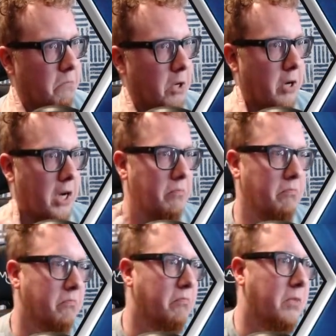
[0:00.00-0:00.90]
Okay,
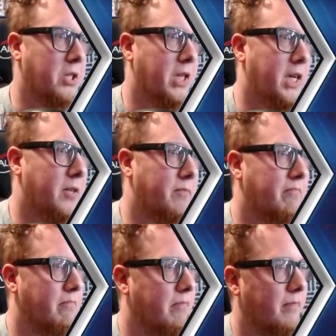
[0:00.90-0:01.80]
I'll take it.
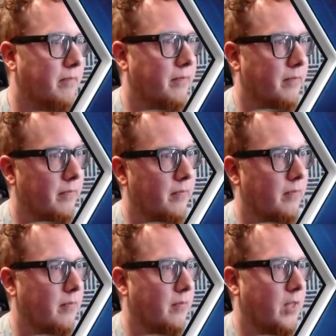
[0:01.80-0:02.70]

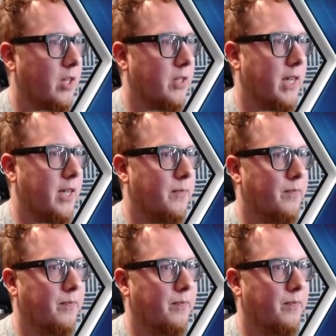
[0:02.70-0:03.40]
I'll take it.